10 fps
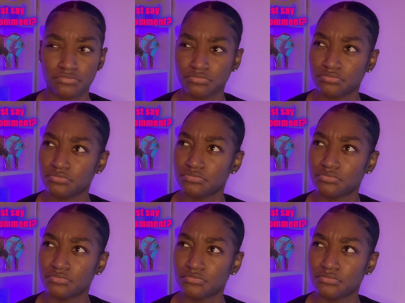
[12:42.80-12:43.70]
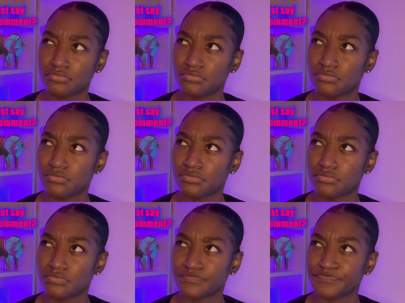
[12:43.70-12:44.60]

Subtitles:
No one is speaking in this clip.